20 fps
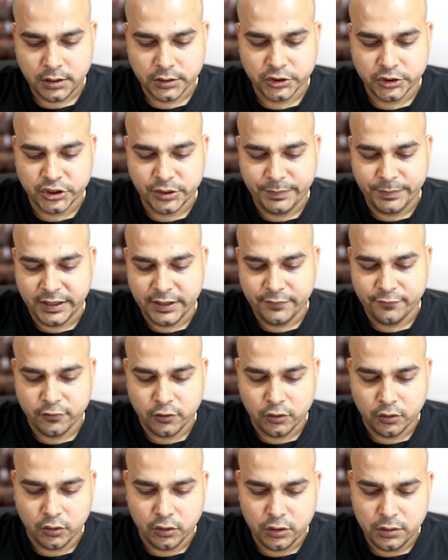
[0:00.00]

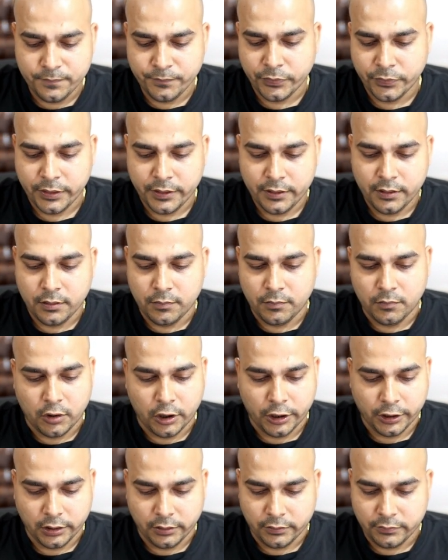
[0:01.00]
GPT-4o
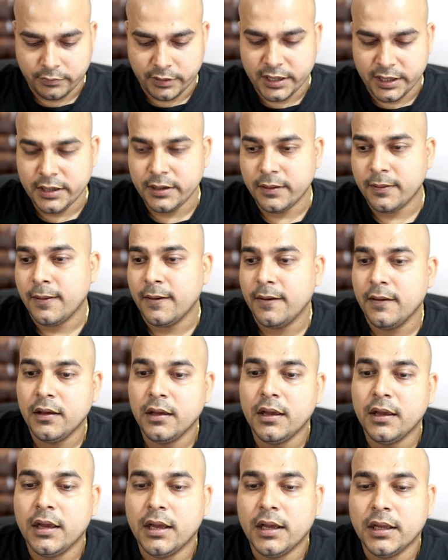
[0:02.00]
model, right?
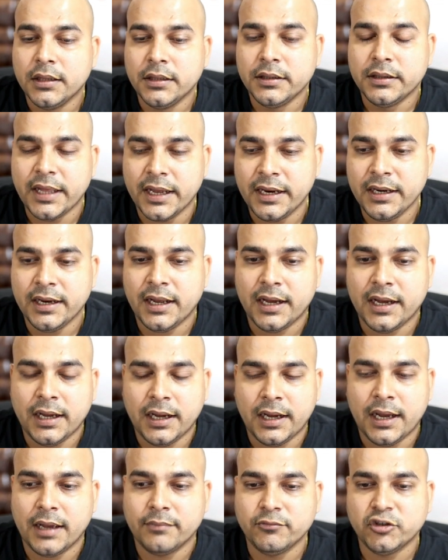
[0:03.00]
Then
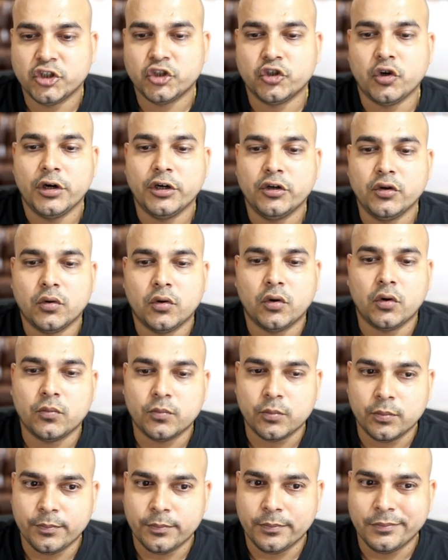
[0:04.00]
I'm just going to
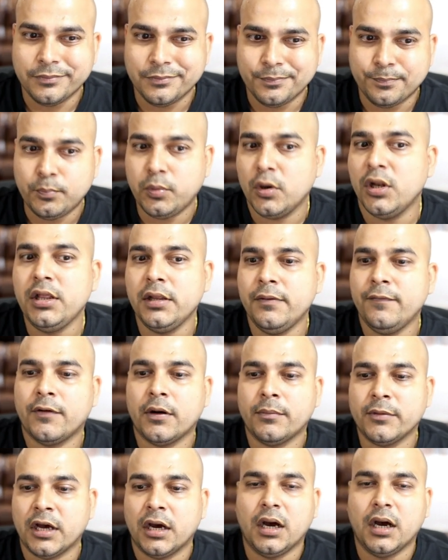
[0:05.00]
pull
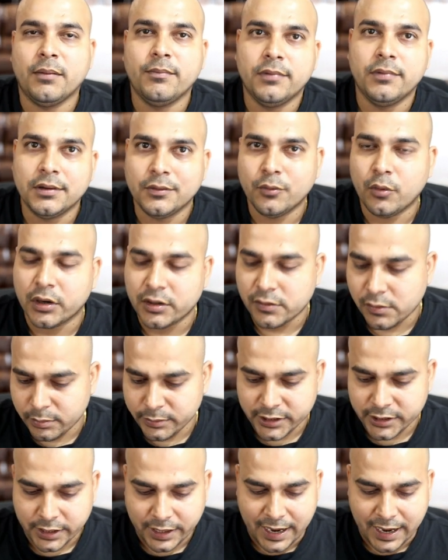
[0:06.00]
from the hub what will
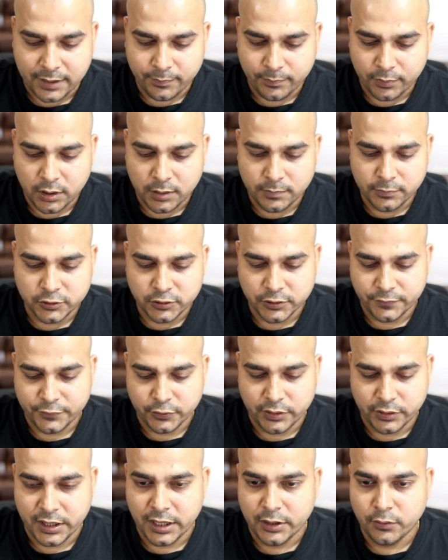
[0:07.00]
be the rack prompt. So if
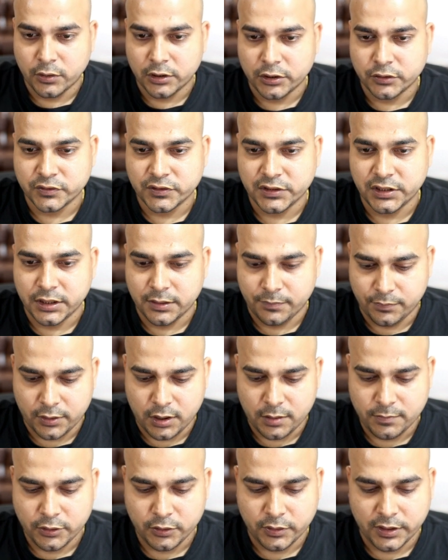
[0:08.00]
you really want to see the
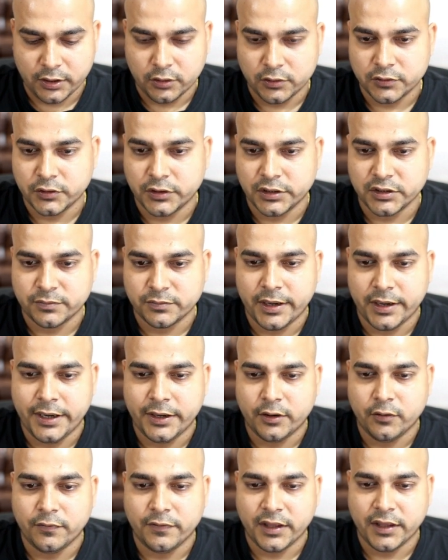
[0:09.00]
prompt, you can also display
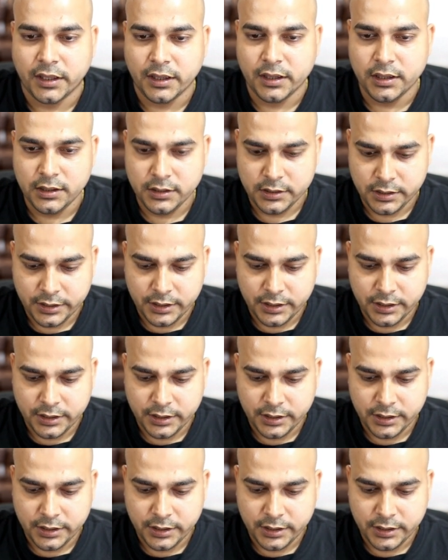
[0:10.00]
it over here.